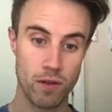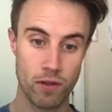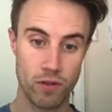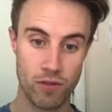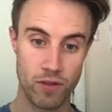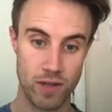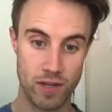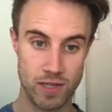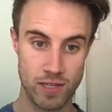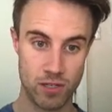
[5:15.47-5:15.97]

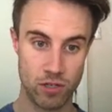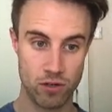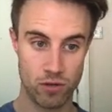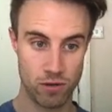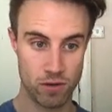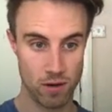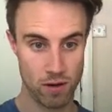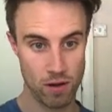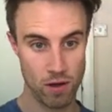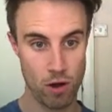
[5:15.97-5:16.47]
this
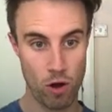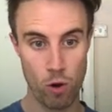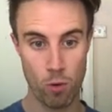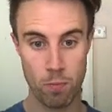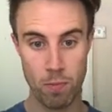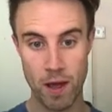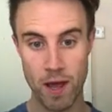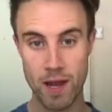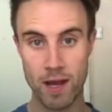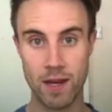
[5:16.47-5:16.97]

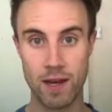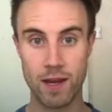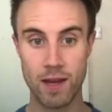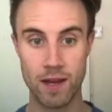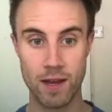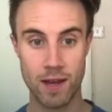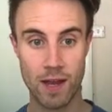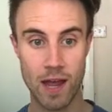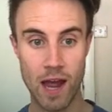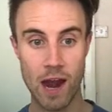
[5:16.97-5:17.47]
opaque
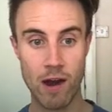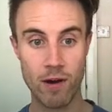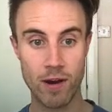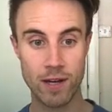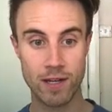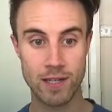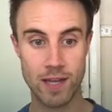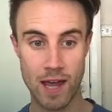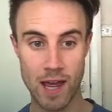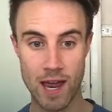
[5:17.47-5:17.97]

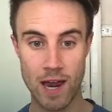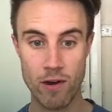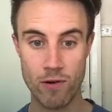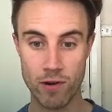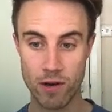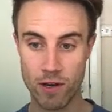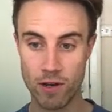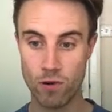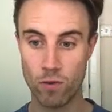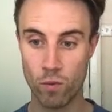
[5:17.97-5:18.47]
character
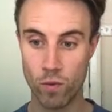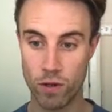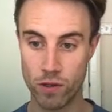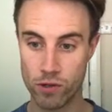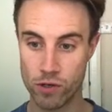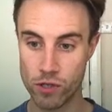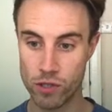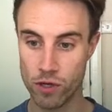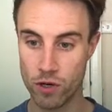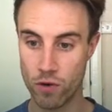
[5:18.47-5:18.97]
area will
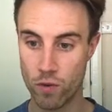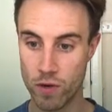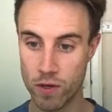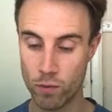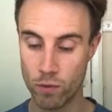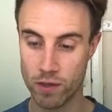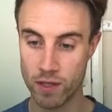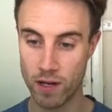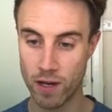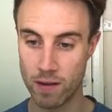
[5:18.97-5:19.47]
show
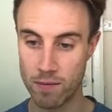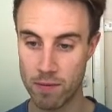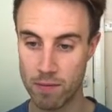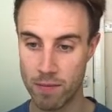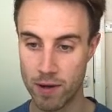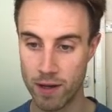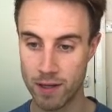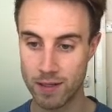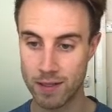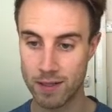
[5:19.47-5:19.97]
with a clipping
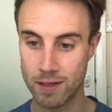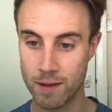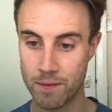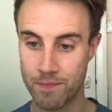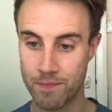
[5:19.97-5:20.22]
mask.